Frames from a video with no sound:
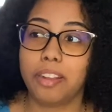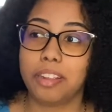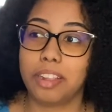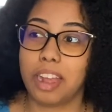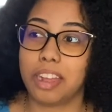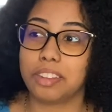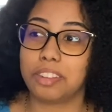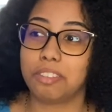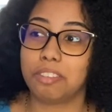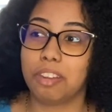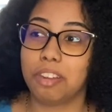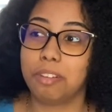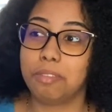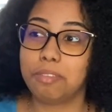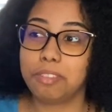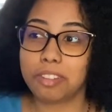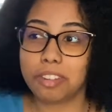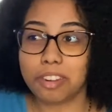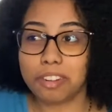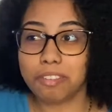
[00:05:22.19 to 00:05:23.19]
yeah so i
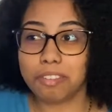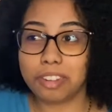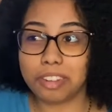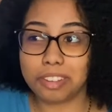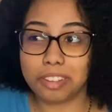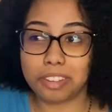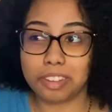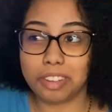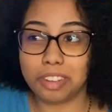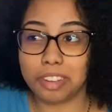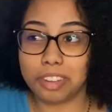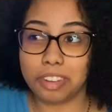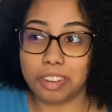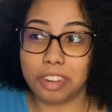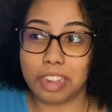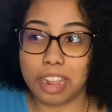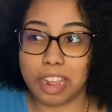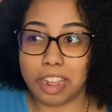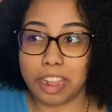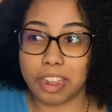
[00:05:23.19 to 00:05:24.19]
almost got arrested
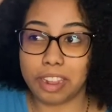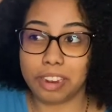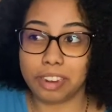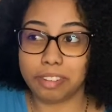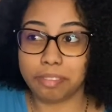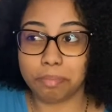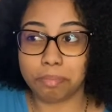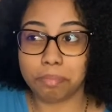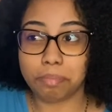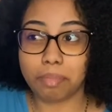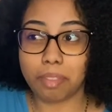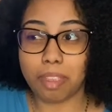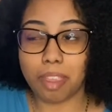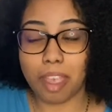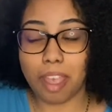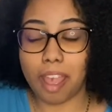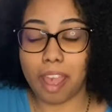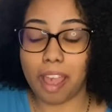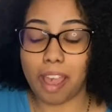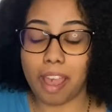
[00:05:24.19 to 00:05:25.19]
and
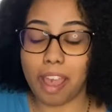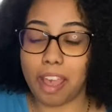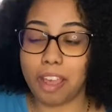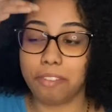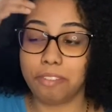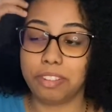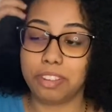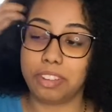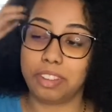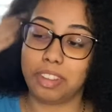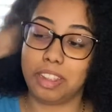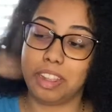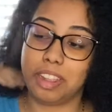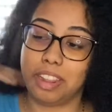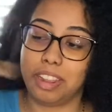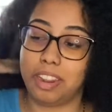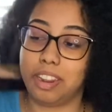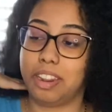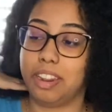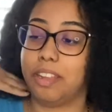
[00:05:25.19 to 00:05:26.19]
i was
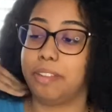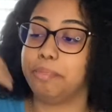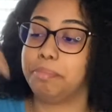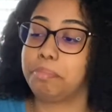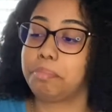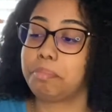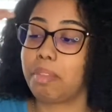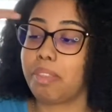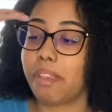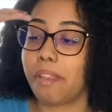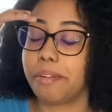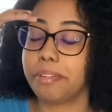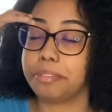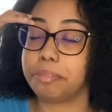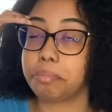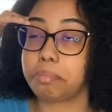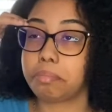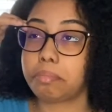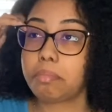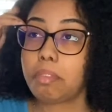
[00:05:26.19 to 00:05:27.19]
in
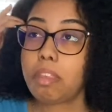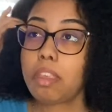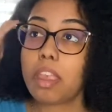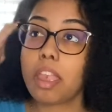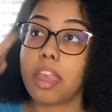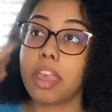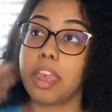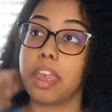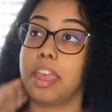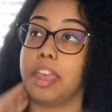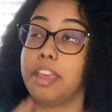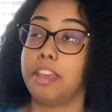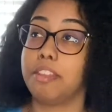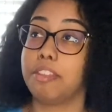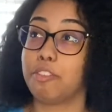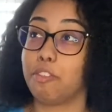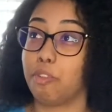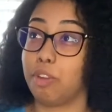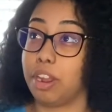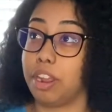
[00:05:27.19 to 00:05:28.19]

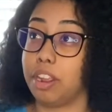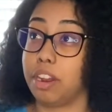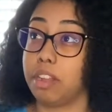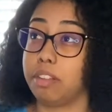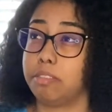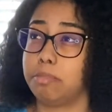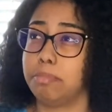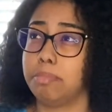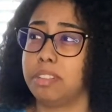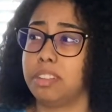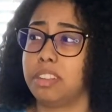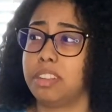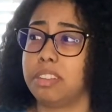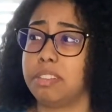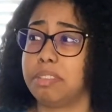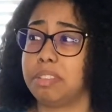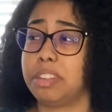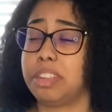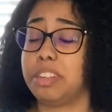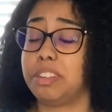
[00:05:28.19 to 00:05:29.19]
eighth grade. I believe I
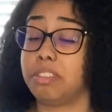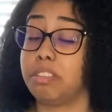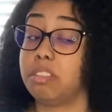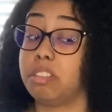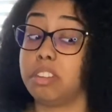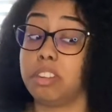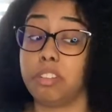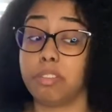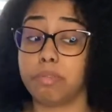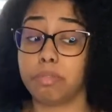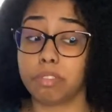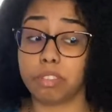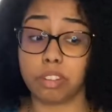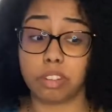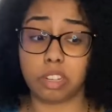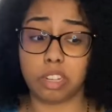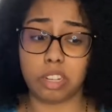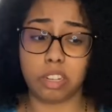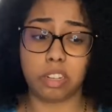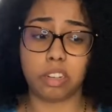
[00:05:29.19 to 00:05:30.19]
was like 13 or
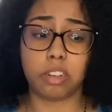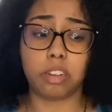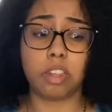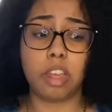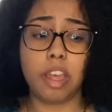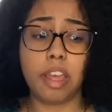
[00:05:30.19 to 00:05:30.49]
14.